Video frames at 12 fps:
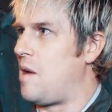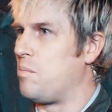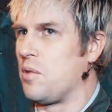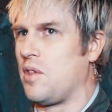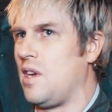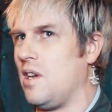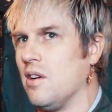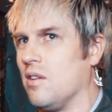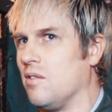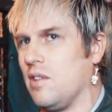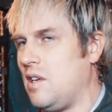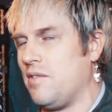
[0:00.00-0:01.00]
empathy or
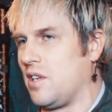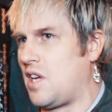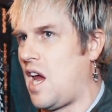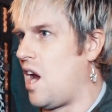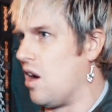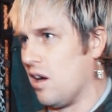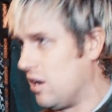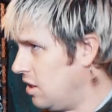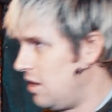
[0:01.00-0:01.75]
even care